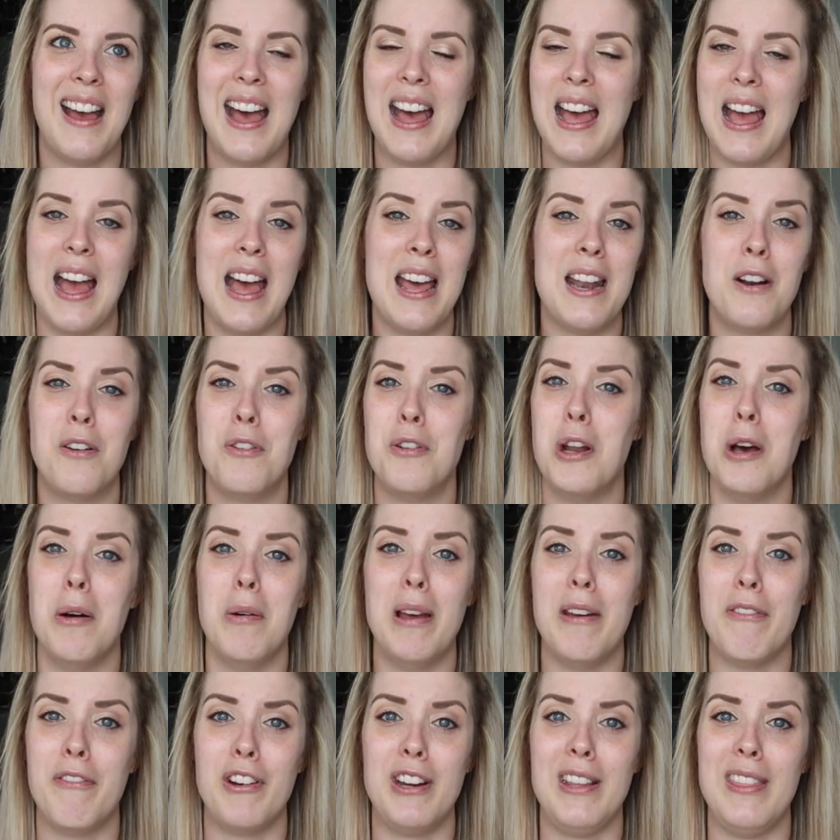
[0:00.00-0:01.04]
I don't know
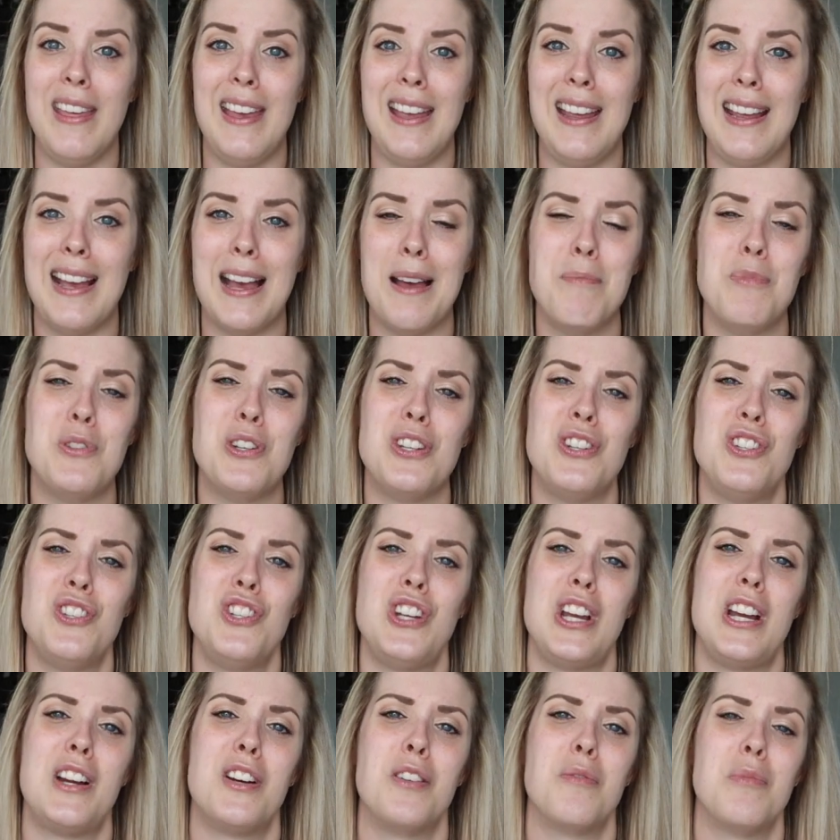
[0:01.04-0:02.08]
everything. I'm just
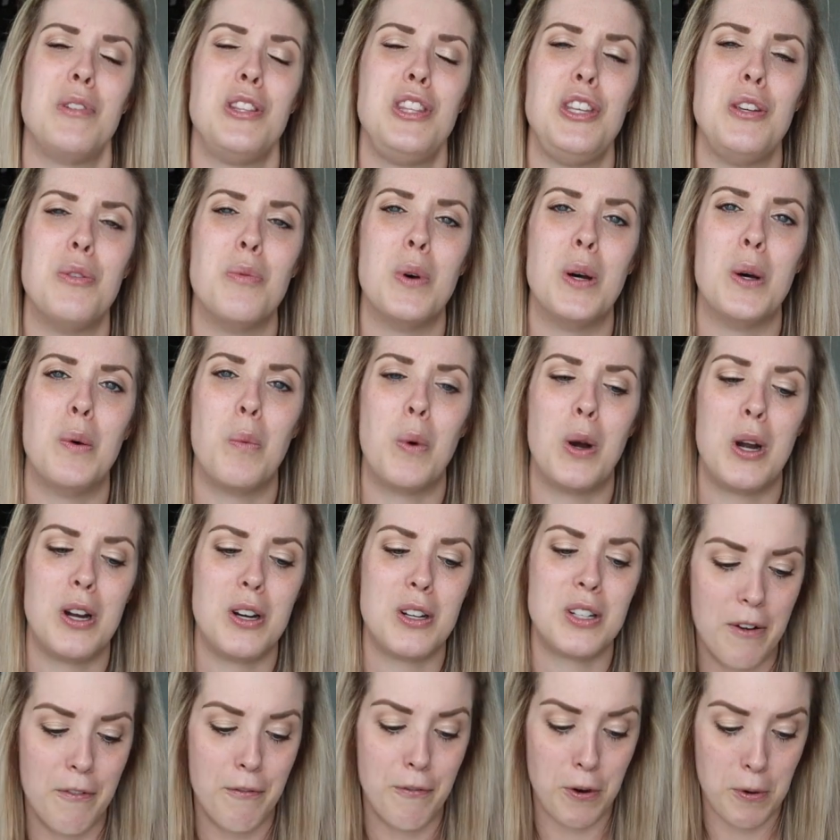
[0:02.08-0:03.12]
sharing with you what
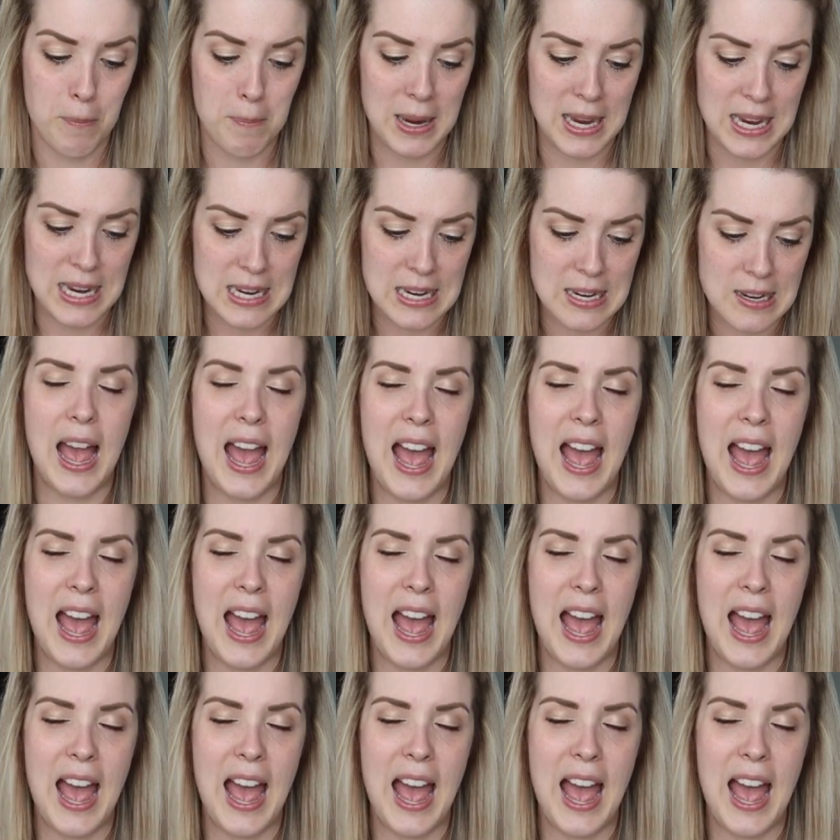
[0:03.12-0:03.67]
worked for me.